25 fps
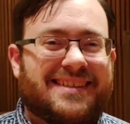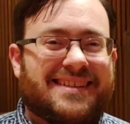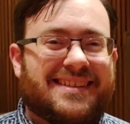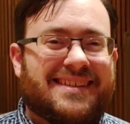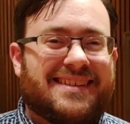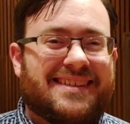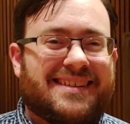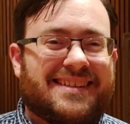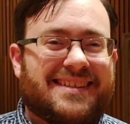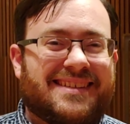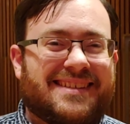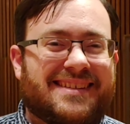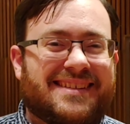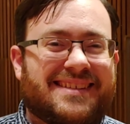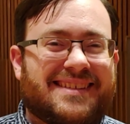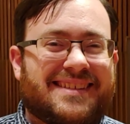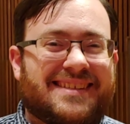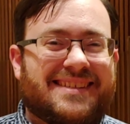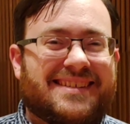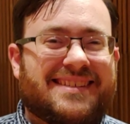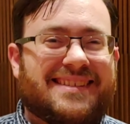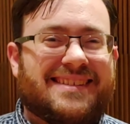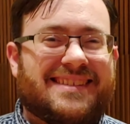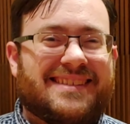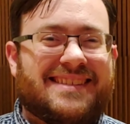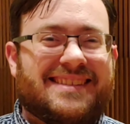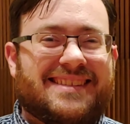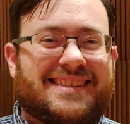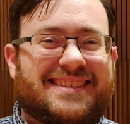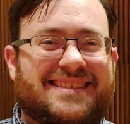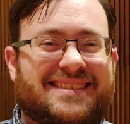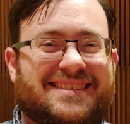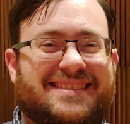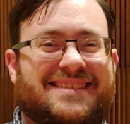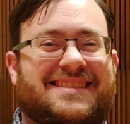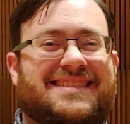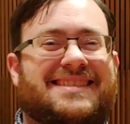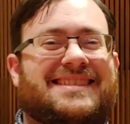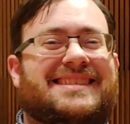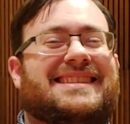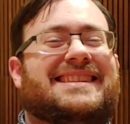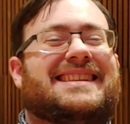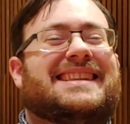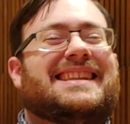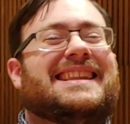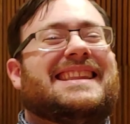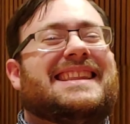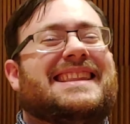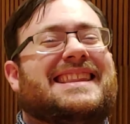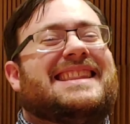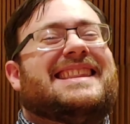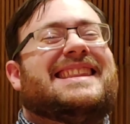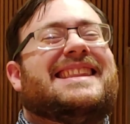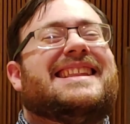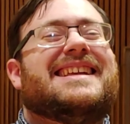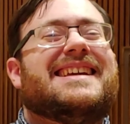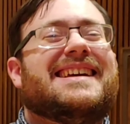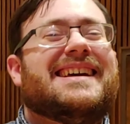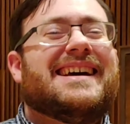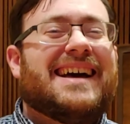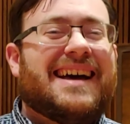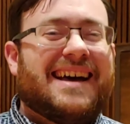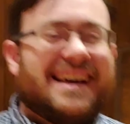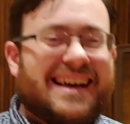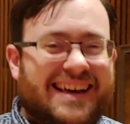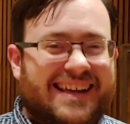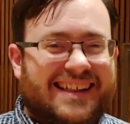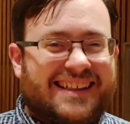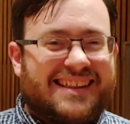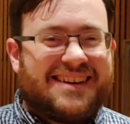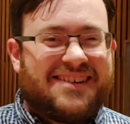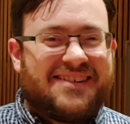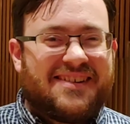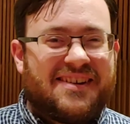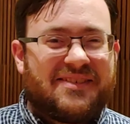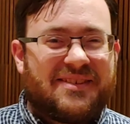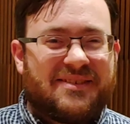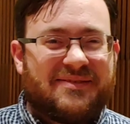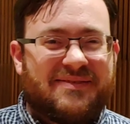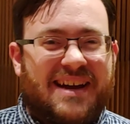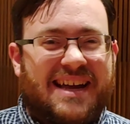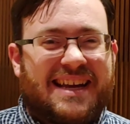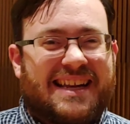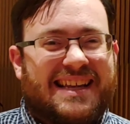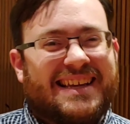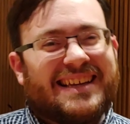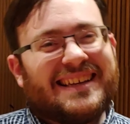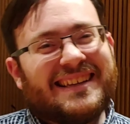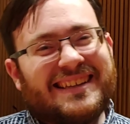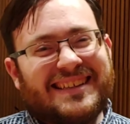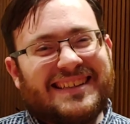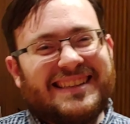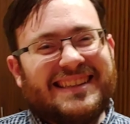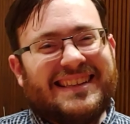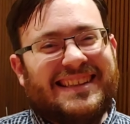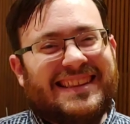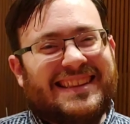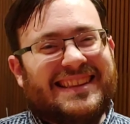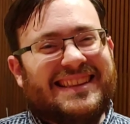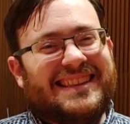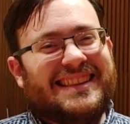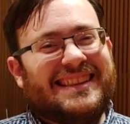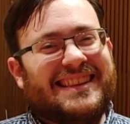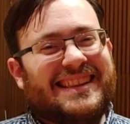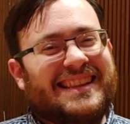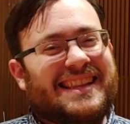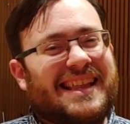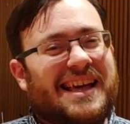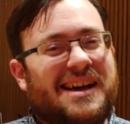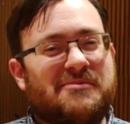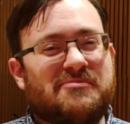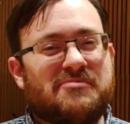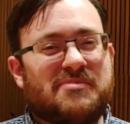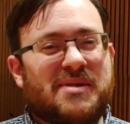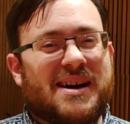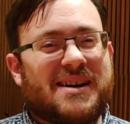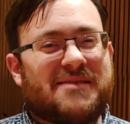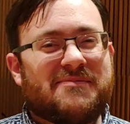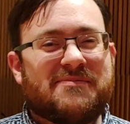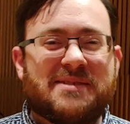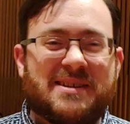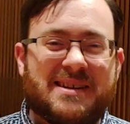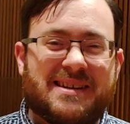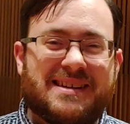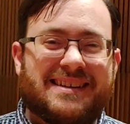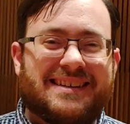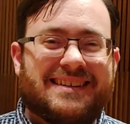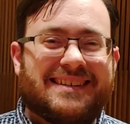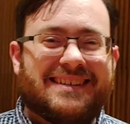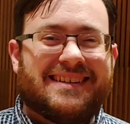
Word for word: Bob the Lumberjacker. Hello, everybody. I'm Bob,